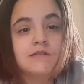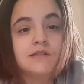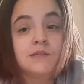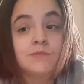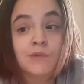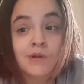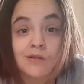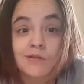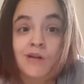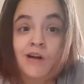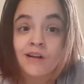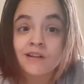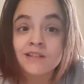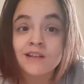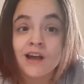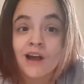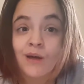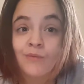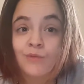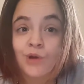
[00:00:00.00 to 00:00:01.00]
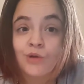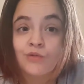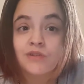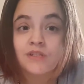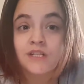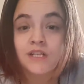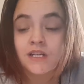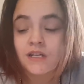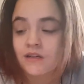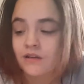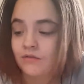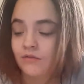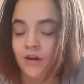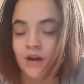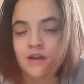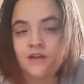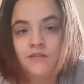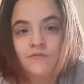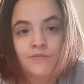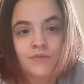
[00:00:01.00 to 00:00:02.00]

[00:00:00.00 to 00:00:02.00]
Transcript: It's been a long time no see, right?